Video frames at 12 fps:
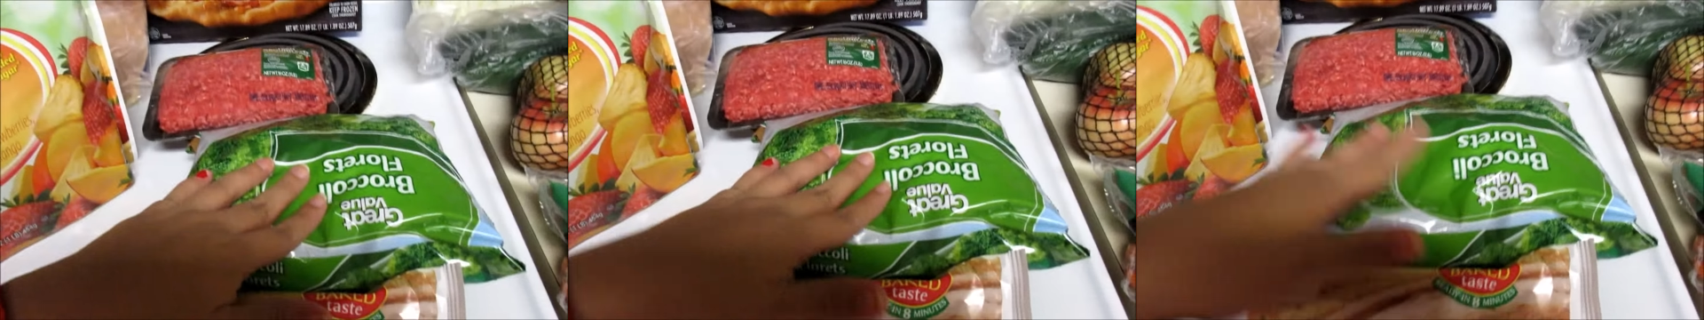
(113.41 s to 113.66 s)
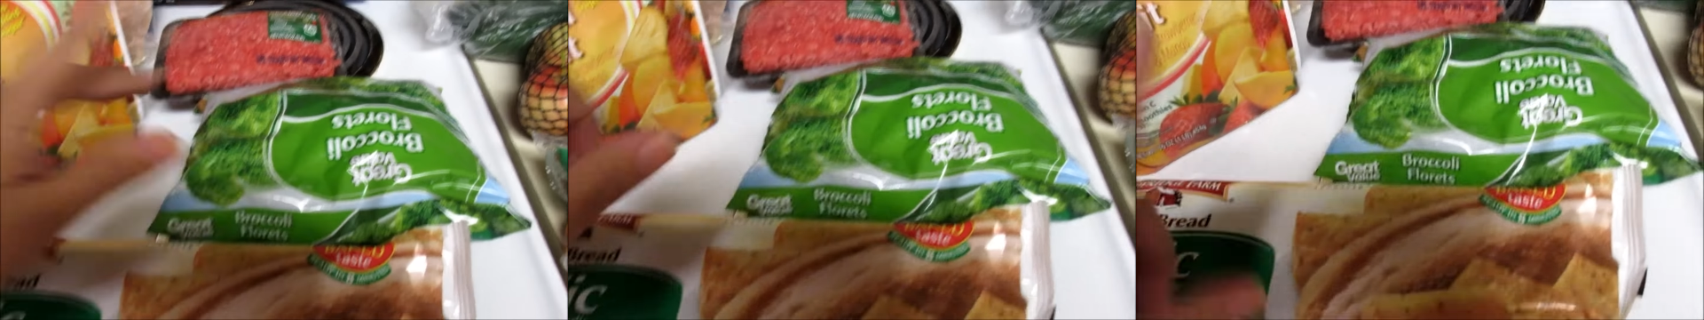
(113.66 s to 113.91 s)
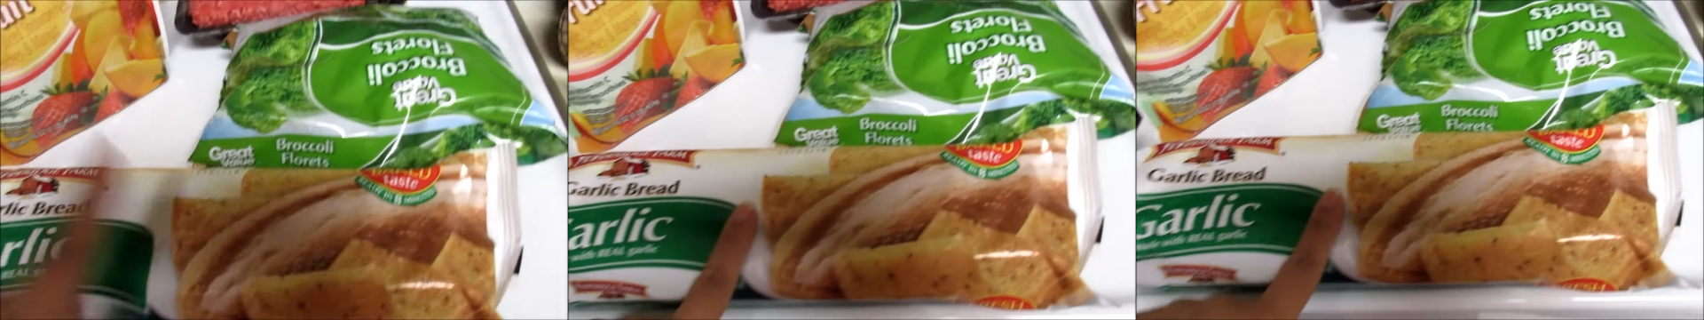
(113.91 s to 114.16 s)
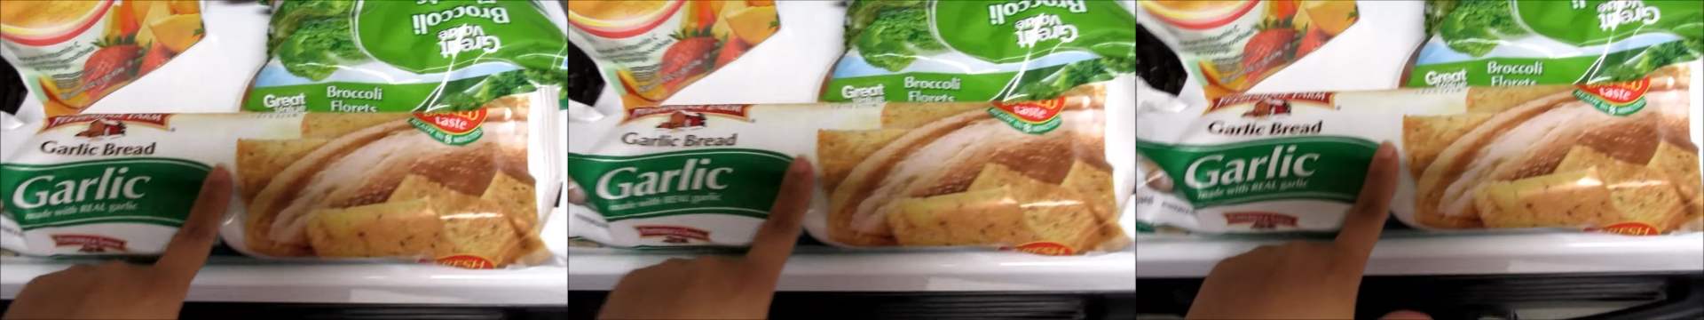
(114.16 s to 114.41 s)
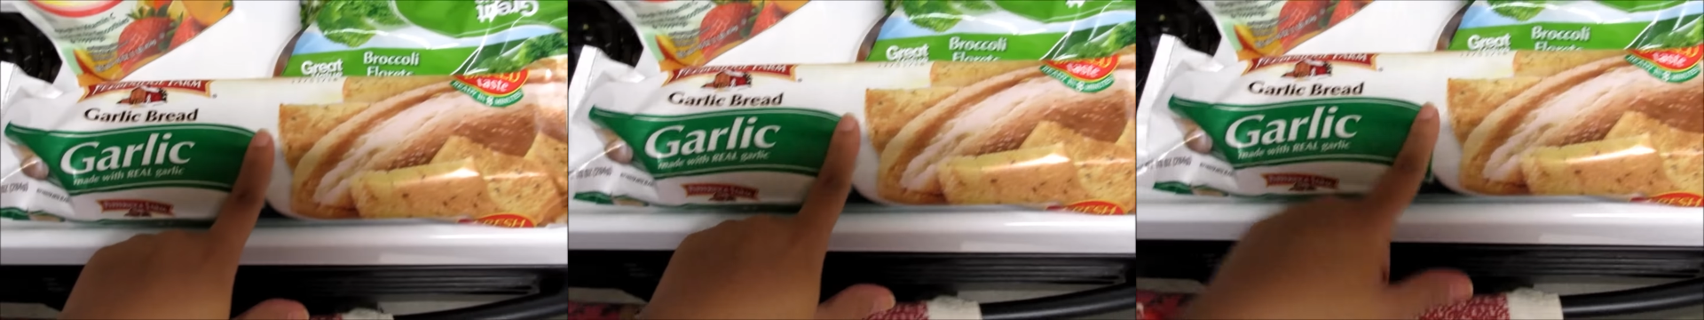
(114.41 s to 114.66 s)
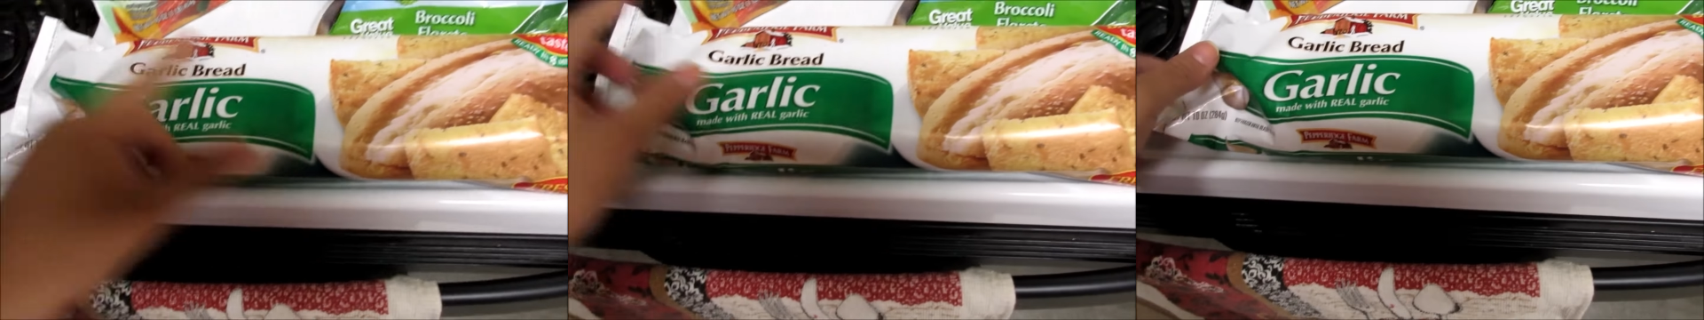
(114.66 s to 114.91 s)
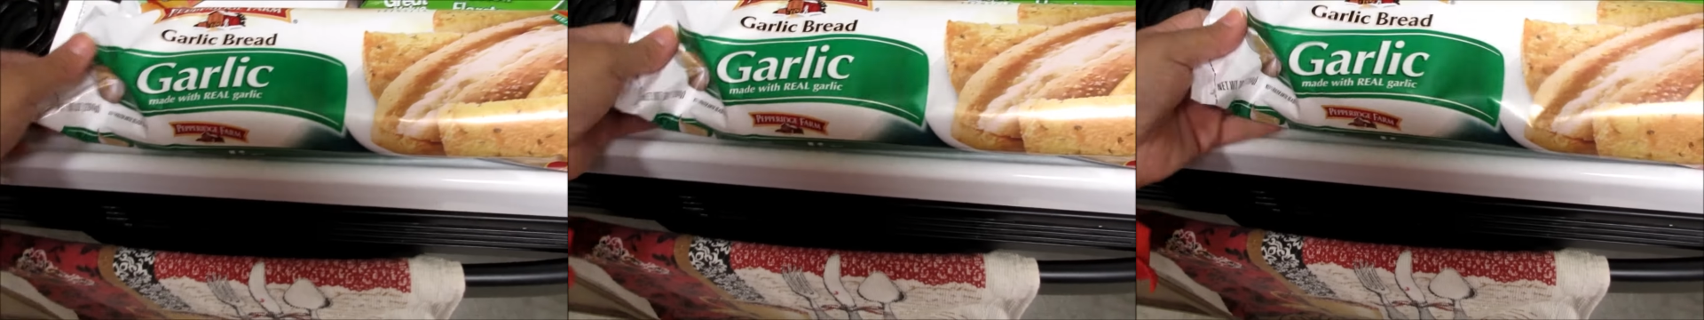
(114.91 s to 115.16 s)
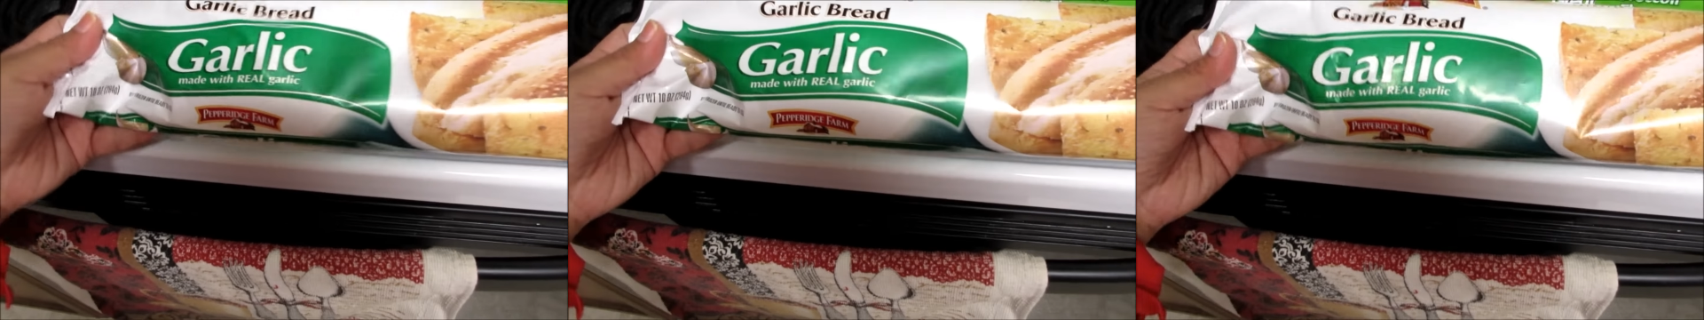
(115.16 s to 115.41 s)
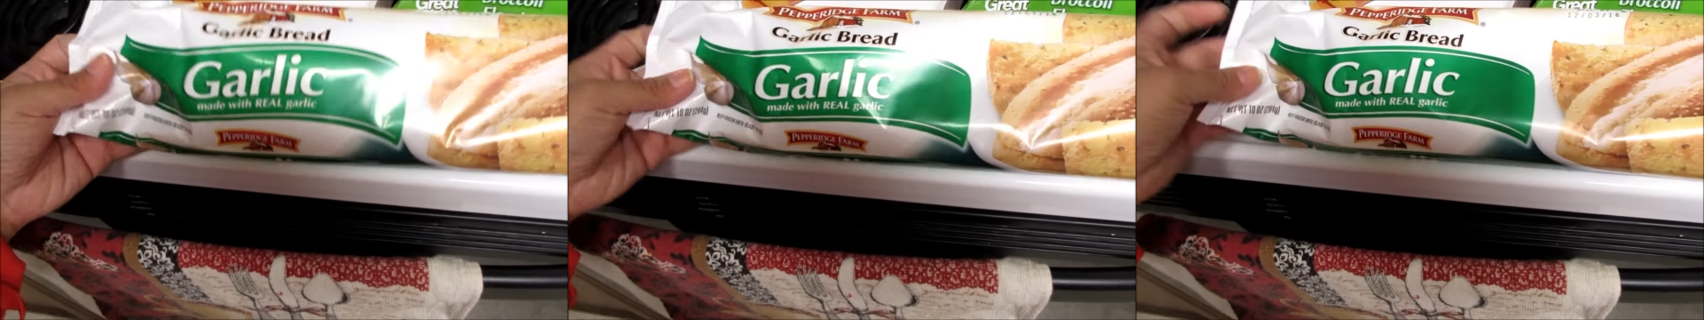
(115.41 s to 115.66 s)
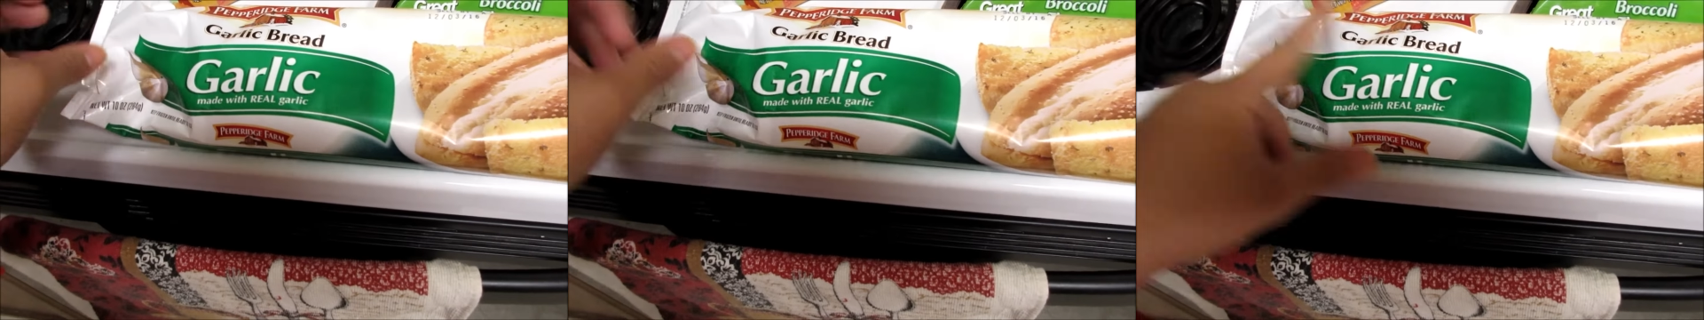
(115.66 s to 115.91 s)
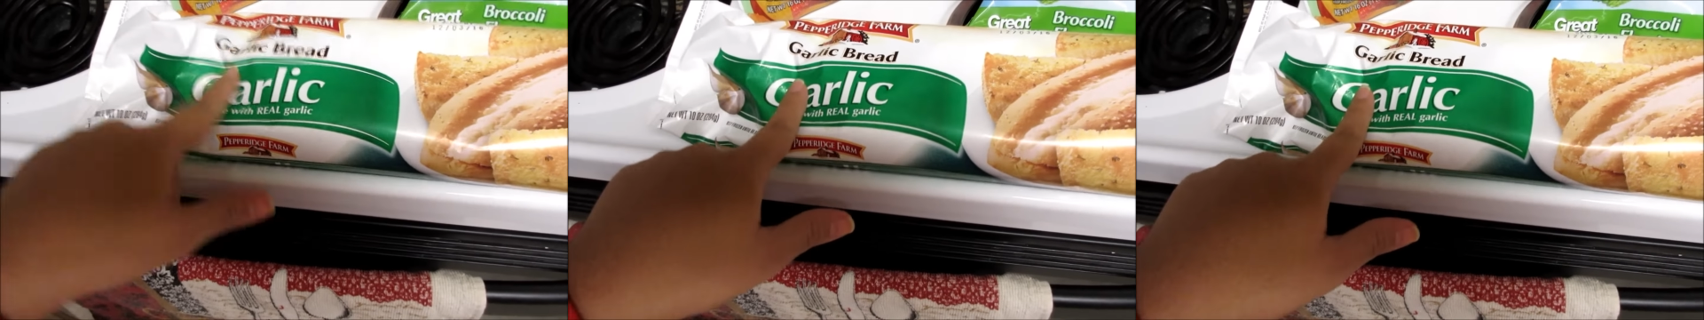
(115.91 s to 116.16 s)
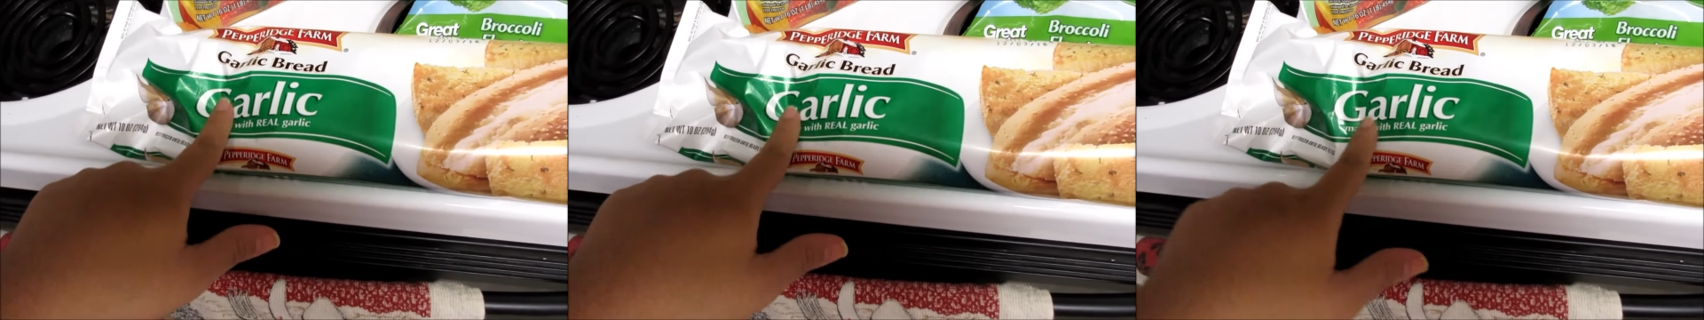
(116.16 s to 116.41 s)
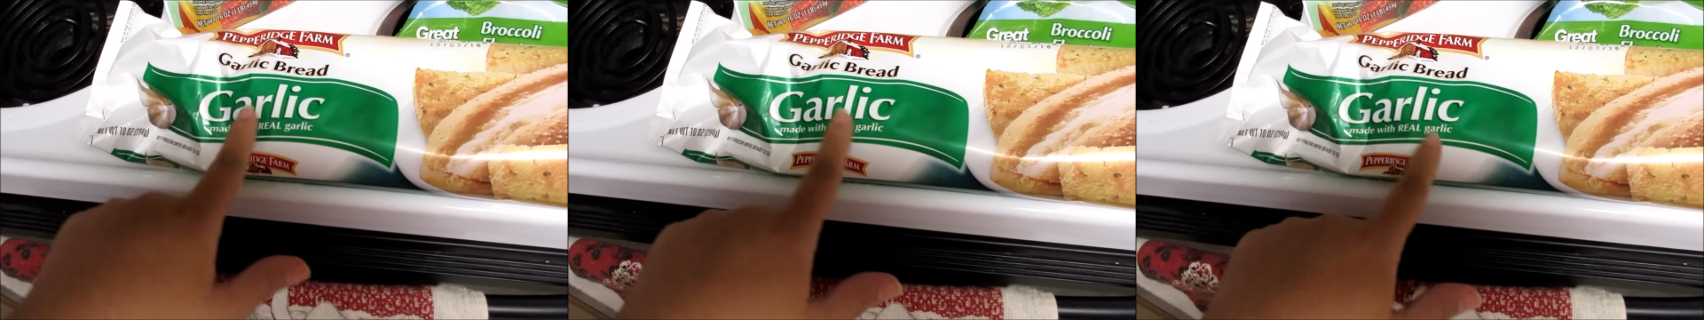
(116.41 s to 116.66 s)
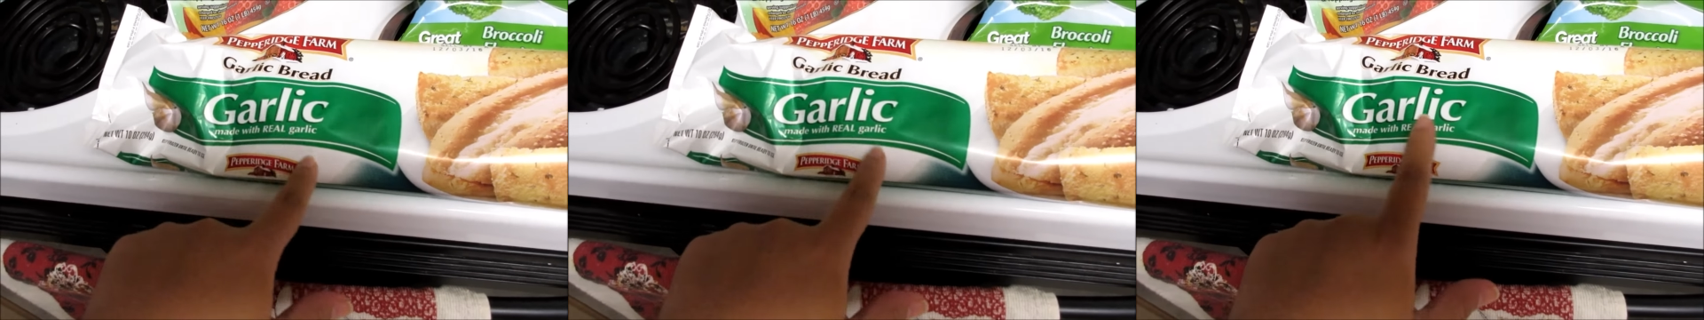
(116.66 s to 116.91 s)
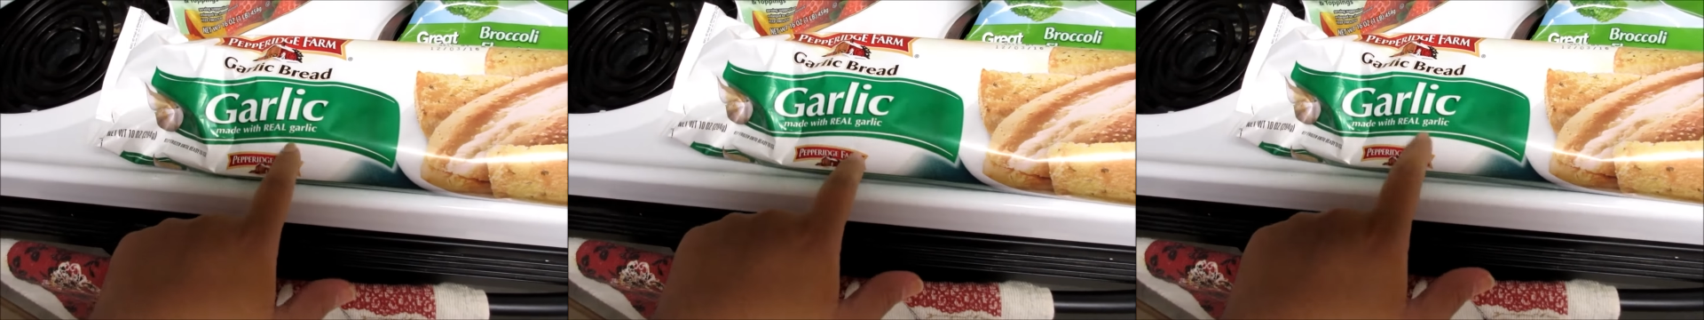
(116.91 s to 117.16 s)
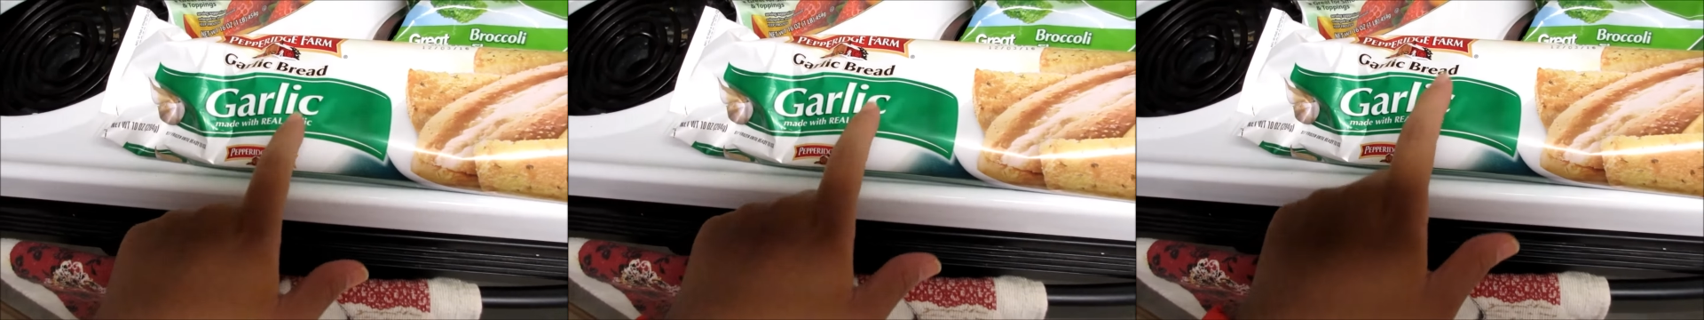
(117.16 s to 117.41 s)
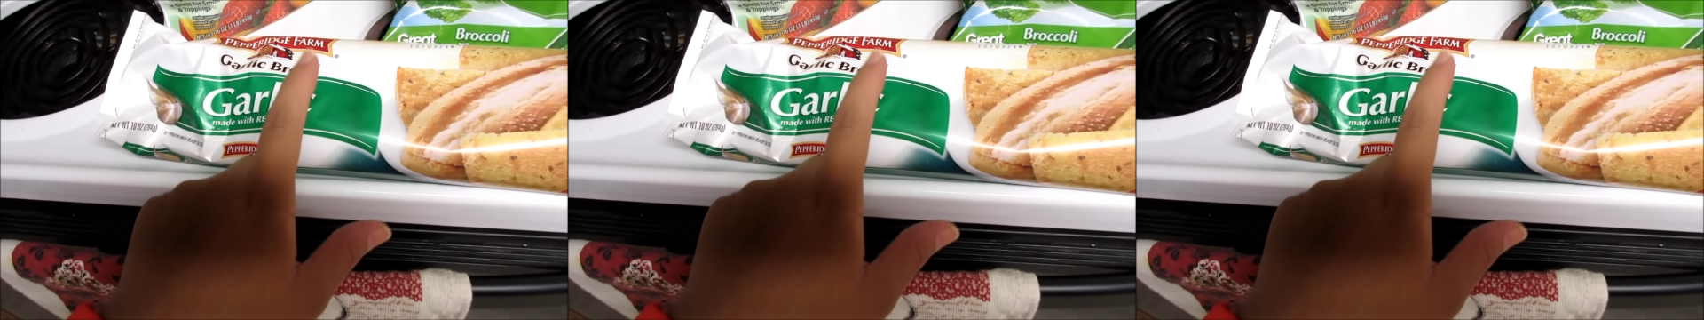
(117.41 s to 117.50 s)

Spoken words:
[unreadable: no face in view]